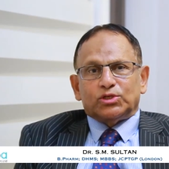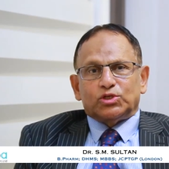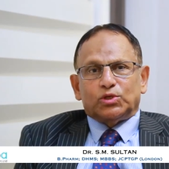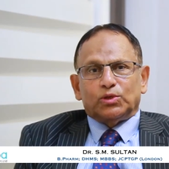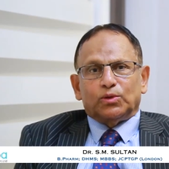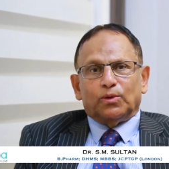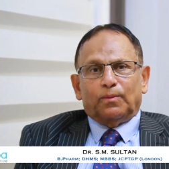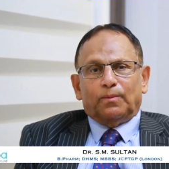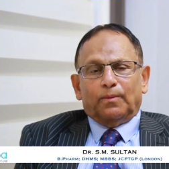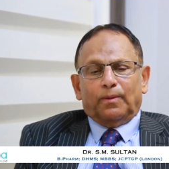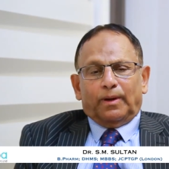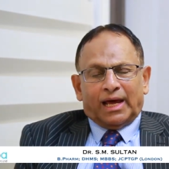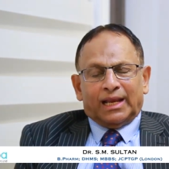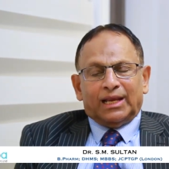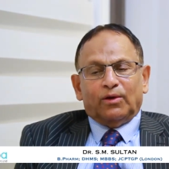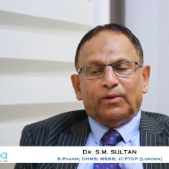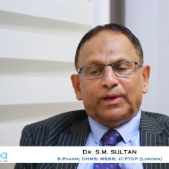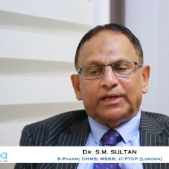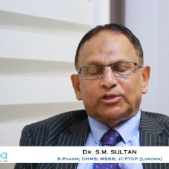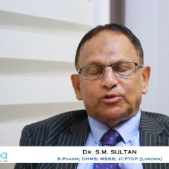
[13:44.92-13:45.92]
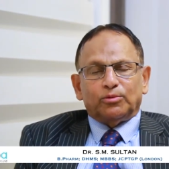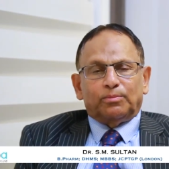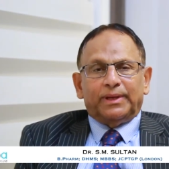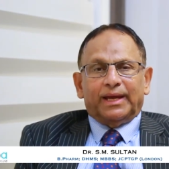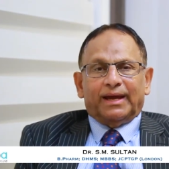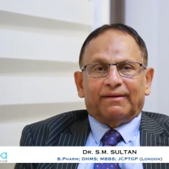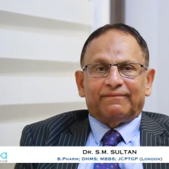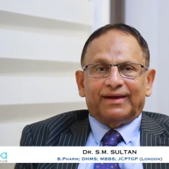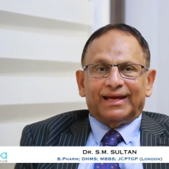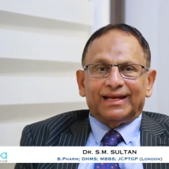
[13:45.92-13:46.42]
to allow it to
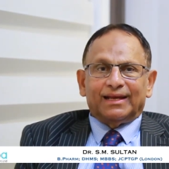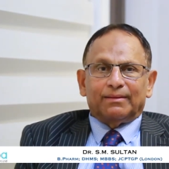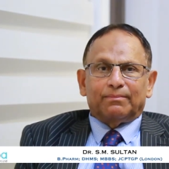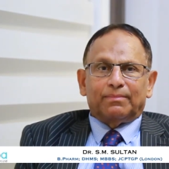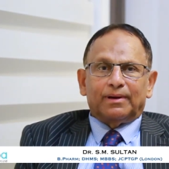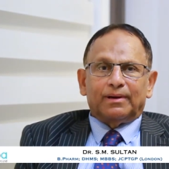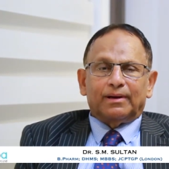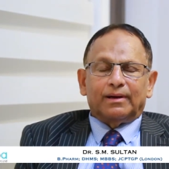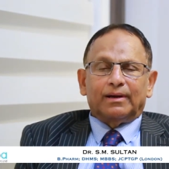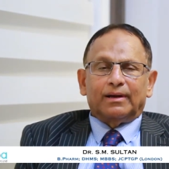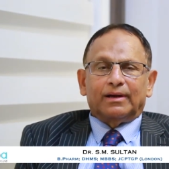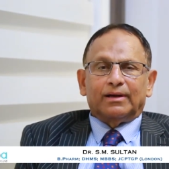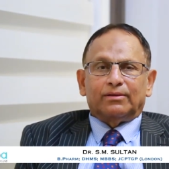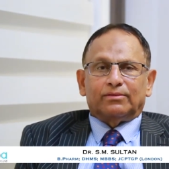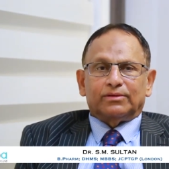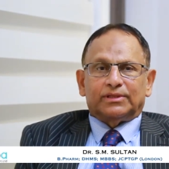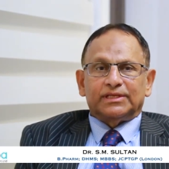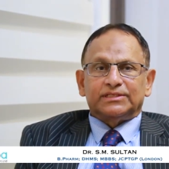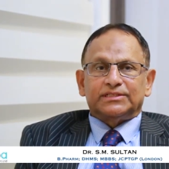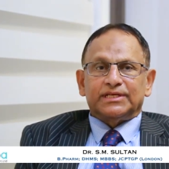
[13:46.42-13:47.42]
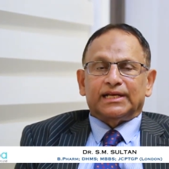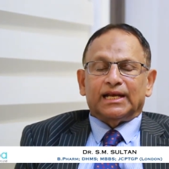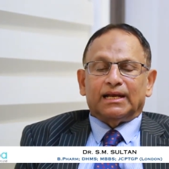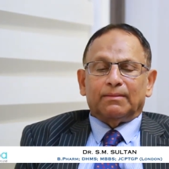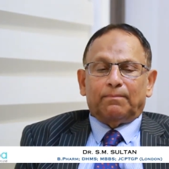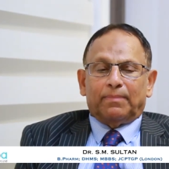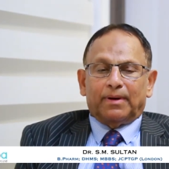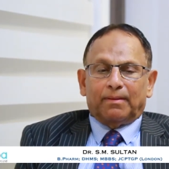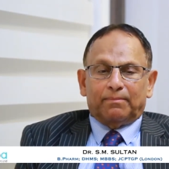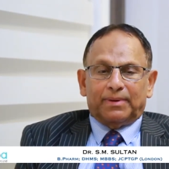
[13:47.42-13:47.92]
be available to the
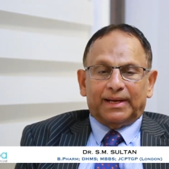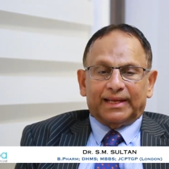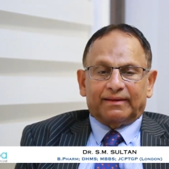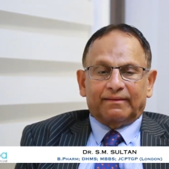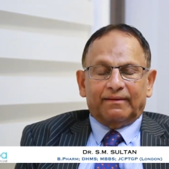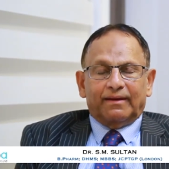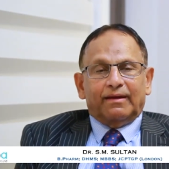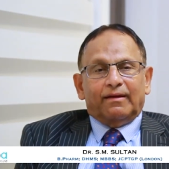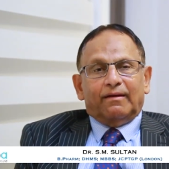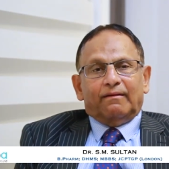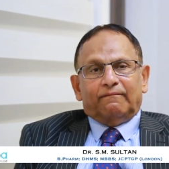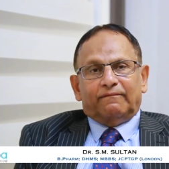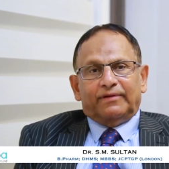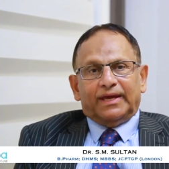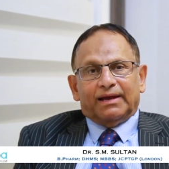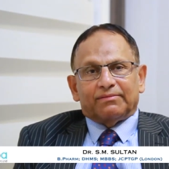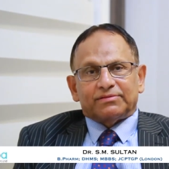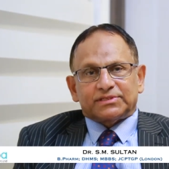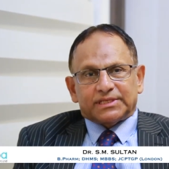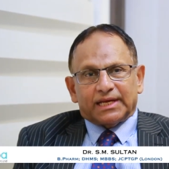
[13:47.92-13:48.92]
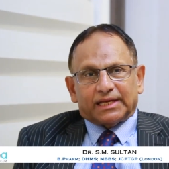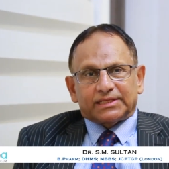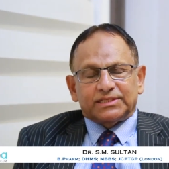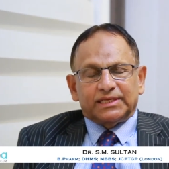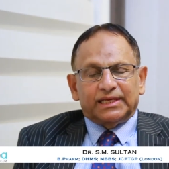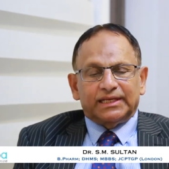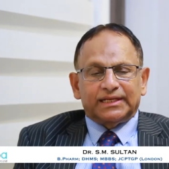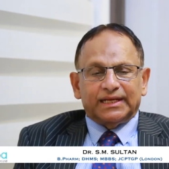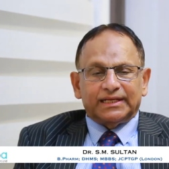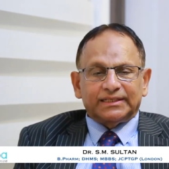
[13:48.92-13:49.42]
general public. We have
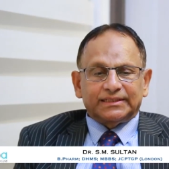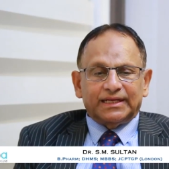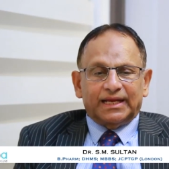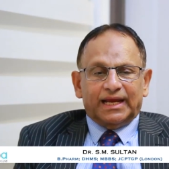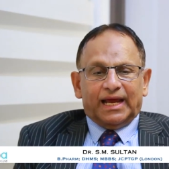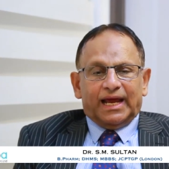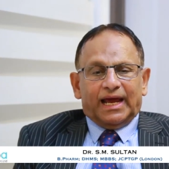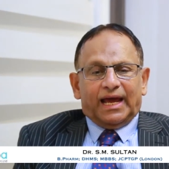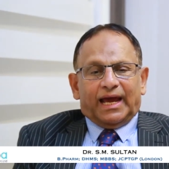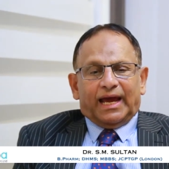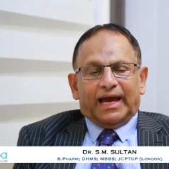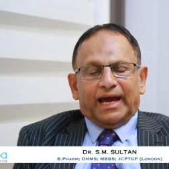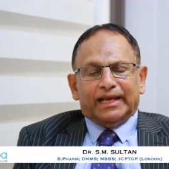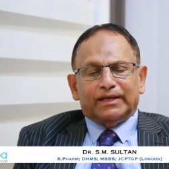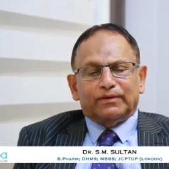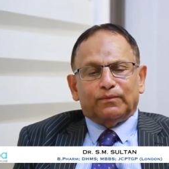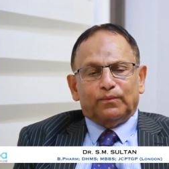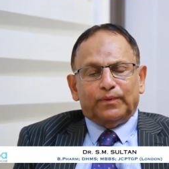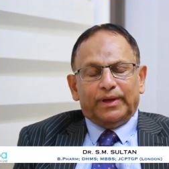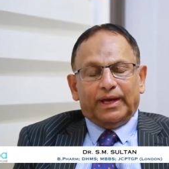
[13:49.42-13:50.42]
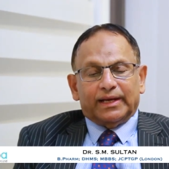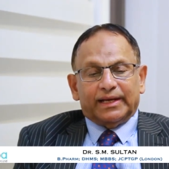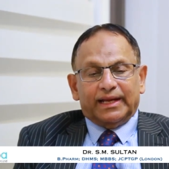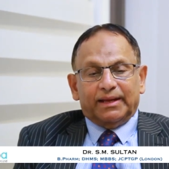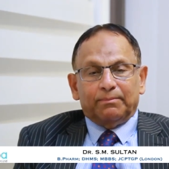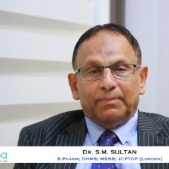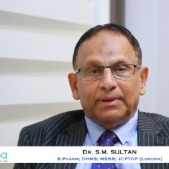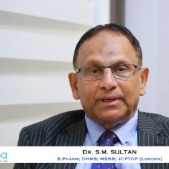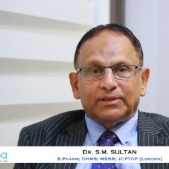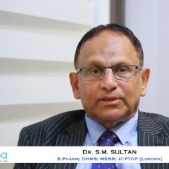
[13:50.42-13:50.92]
succeeded, and we are
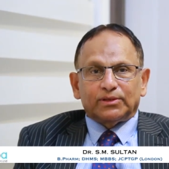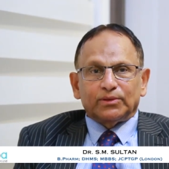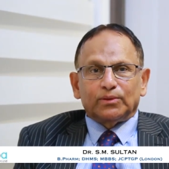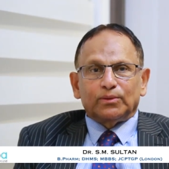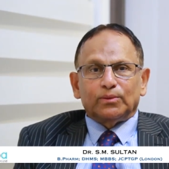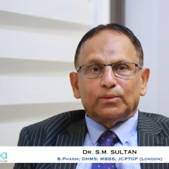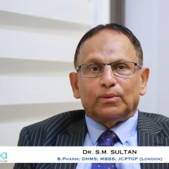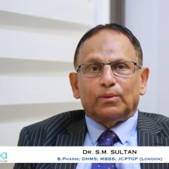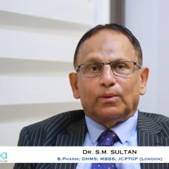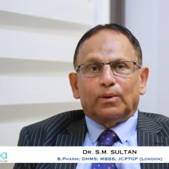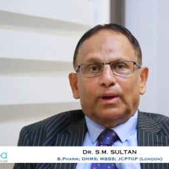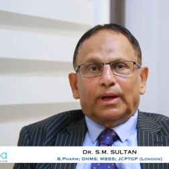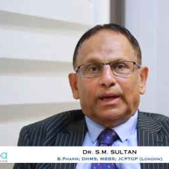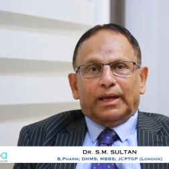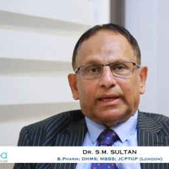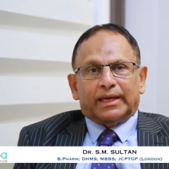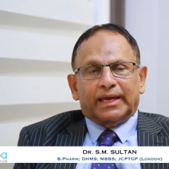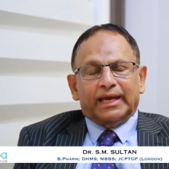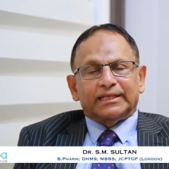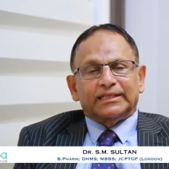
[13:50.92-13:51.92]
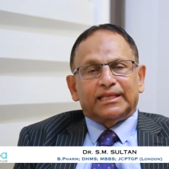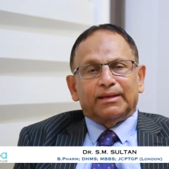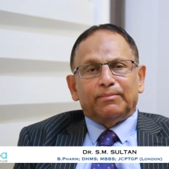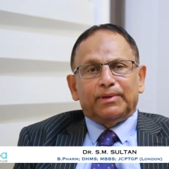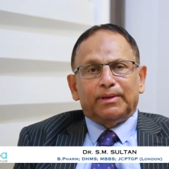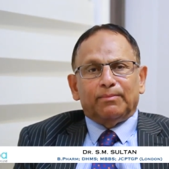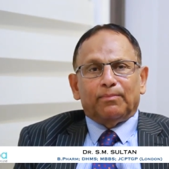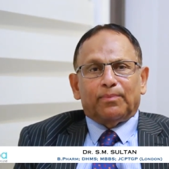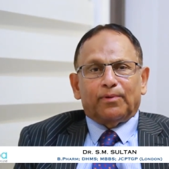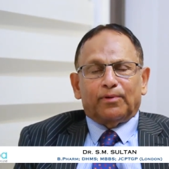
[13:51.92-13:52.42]
able to get them
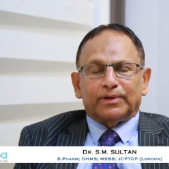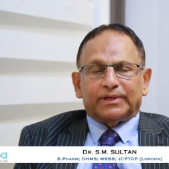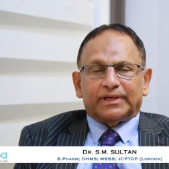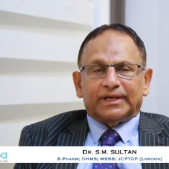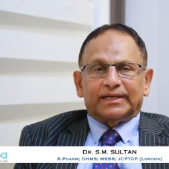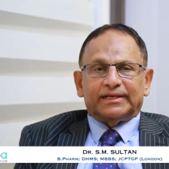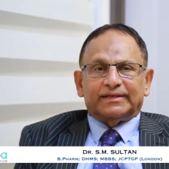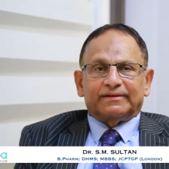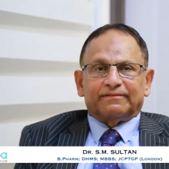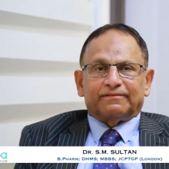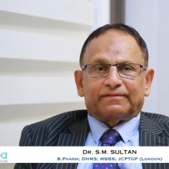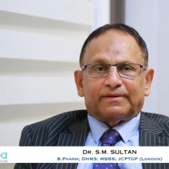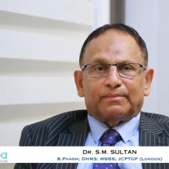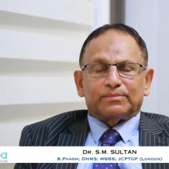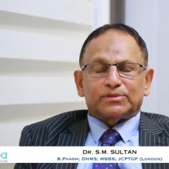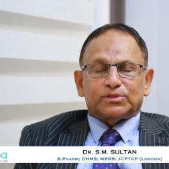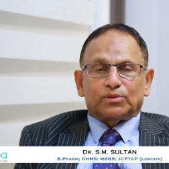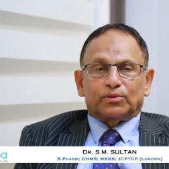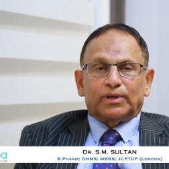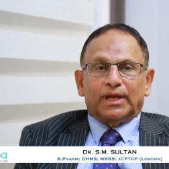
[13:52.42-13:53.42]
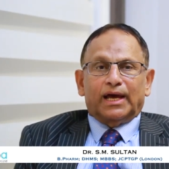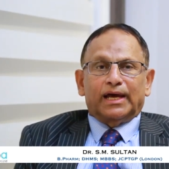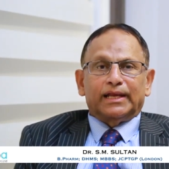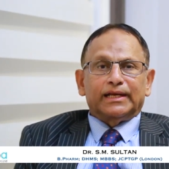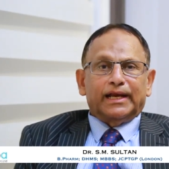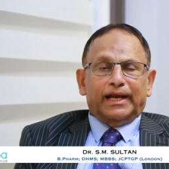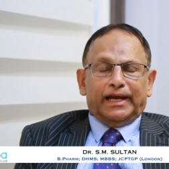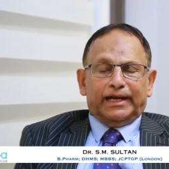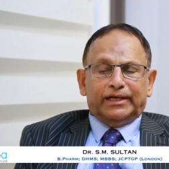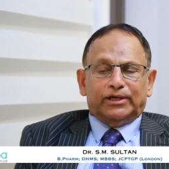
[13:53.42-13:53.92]
imported from
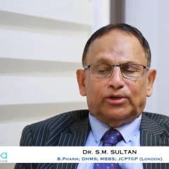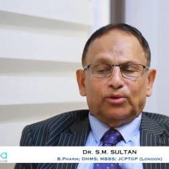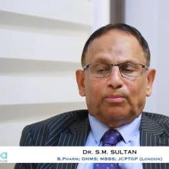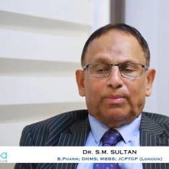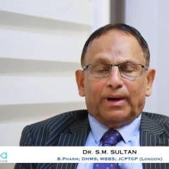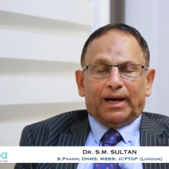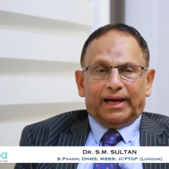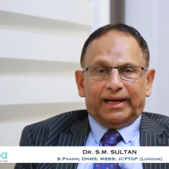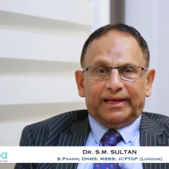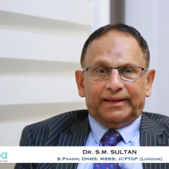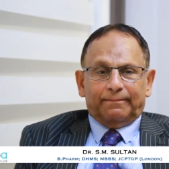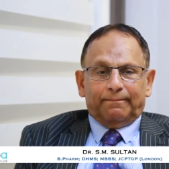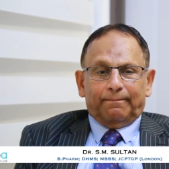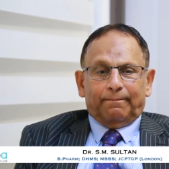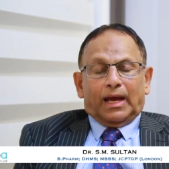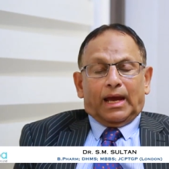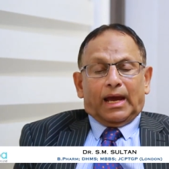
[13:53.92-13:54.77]
Sudan and Dubai.